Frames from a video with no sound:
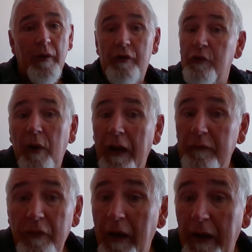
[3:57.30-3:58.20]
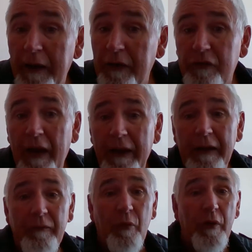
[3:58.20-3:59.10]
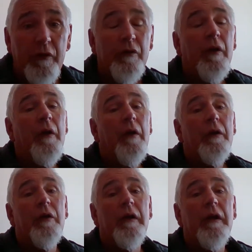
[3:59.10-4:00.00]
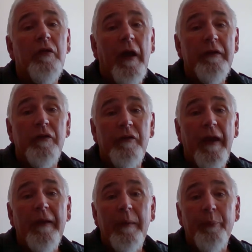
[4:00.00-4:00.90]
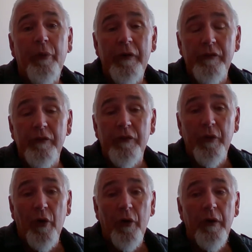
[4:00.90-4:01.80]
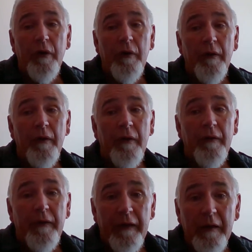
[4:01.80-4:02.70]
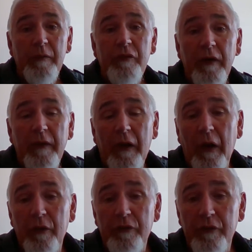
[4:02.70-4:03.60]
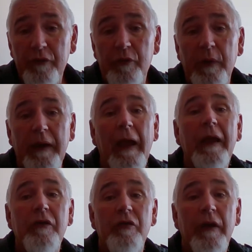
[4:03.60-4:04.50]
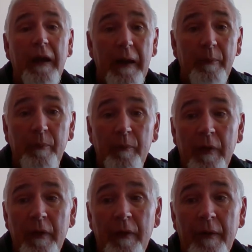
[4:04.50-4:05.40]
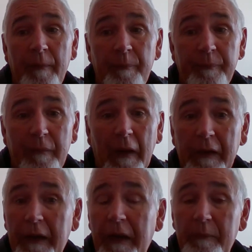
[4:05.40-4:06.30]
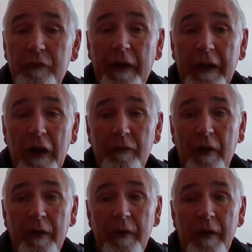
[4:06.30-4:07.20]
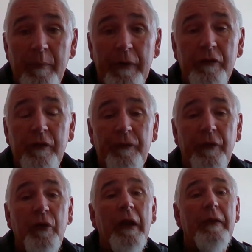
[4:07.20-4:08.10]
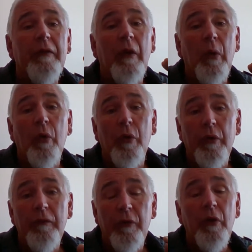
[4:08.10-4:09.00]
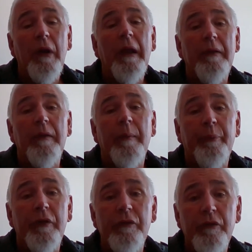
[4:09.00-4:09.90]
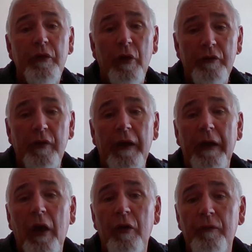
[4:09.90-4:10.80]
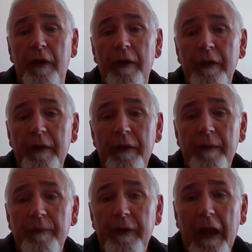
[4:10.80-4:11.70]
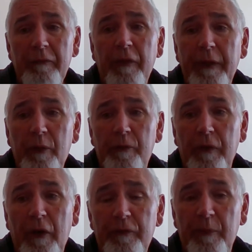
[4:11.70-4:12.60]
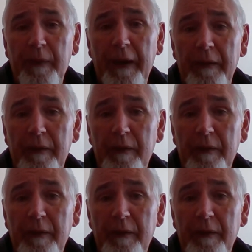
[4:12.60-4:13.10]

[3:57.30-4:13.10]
Because it won't have any say, any voice. You to understand the presence of God, the intimacy, the closeness, to engage Him and let Him take over. Because if you let the presence of God take over, everything will flow from that.